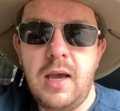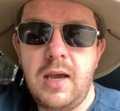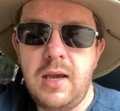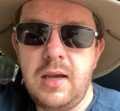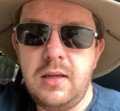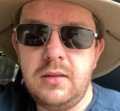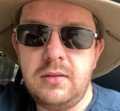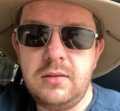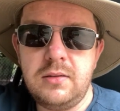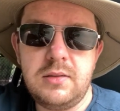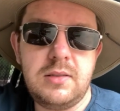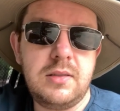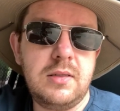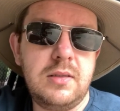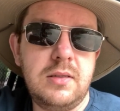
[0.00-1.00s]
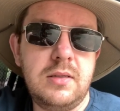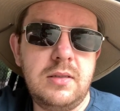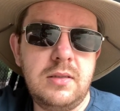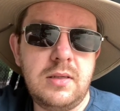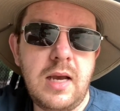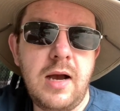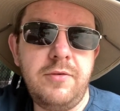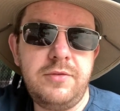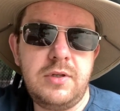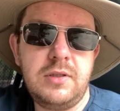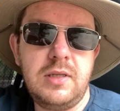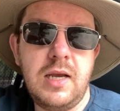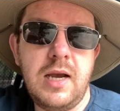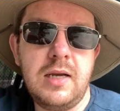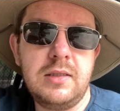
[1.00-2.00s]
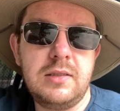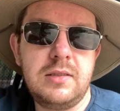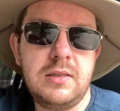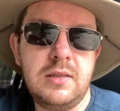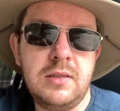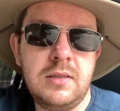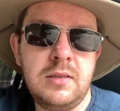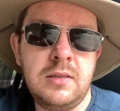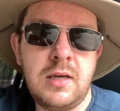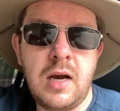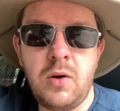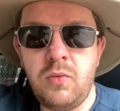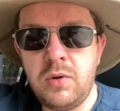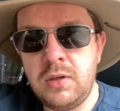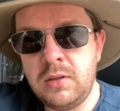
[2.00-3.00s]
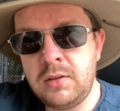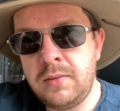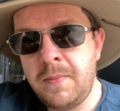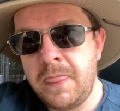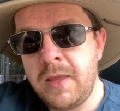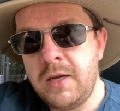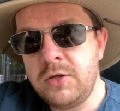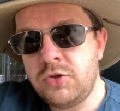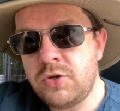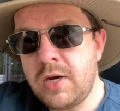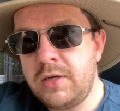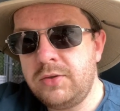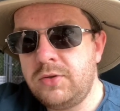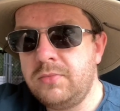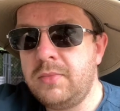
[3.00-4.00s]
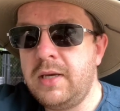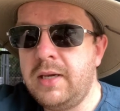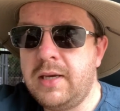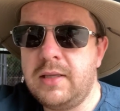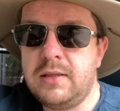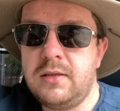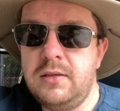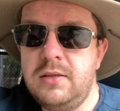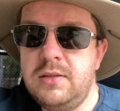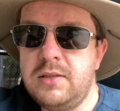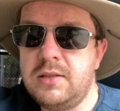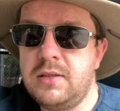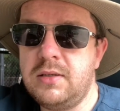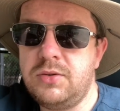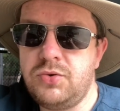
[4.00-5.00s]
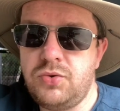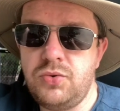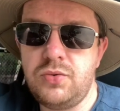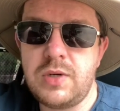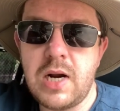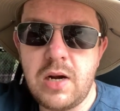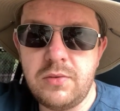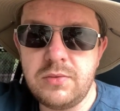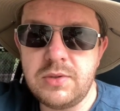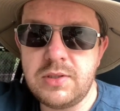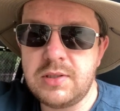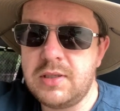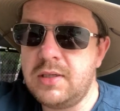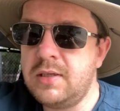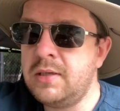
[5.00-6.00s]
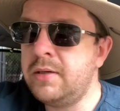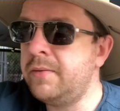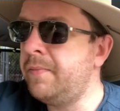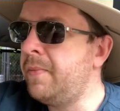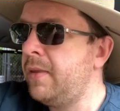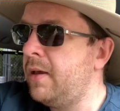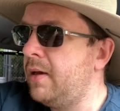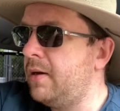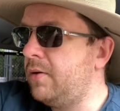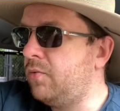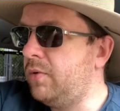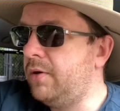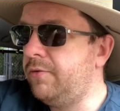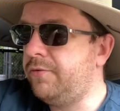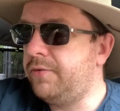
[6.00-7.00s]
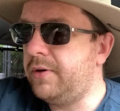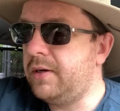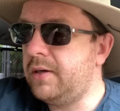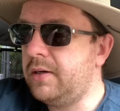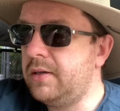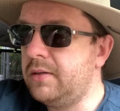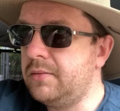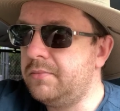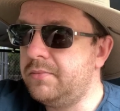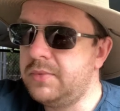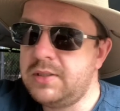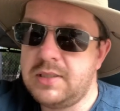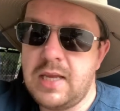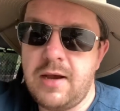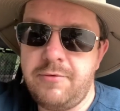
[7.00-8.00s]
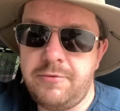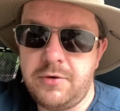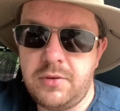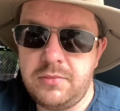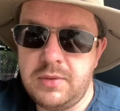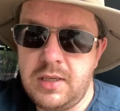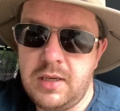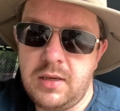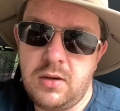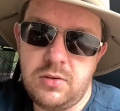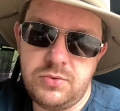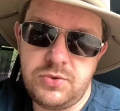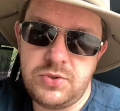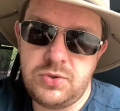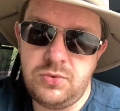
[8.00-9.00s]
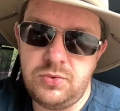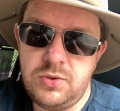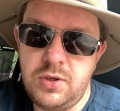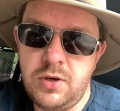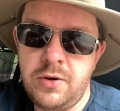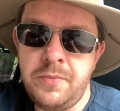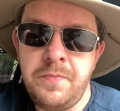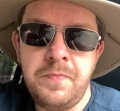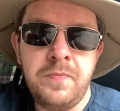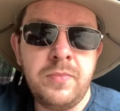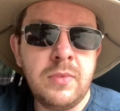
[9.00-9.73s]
And after that I will try to make at least two rounds with stuff from the old studio.